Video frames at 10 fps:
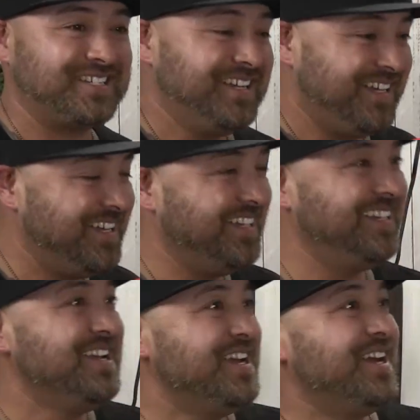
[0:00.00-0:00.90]

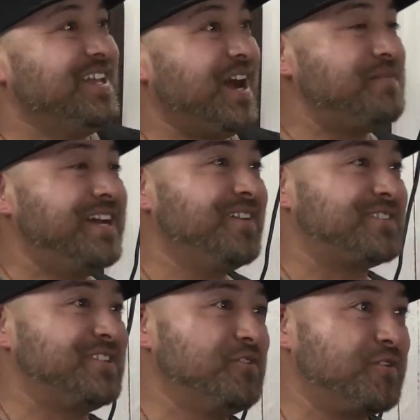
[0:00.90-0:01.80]
I might have to
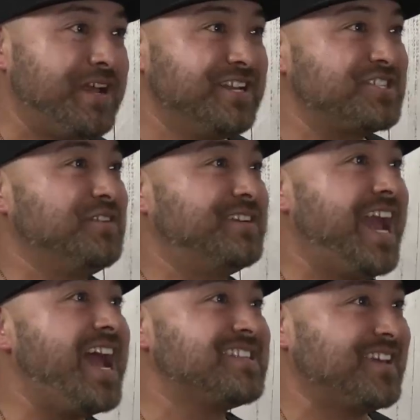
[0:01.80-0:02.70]
do a rendition of
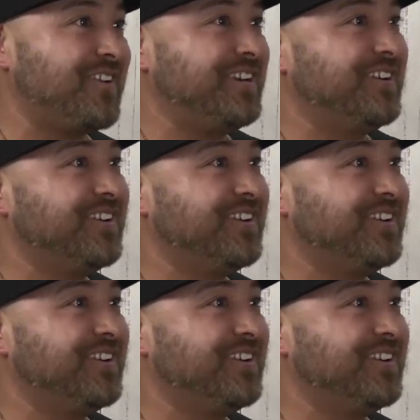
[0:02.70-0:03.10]
Cats out right. here.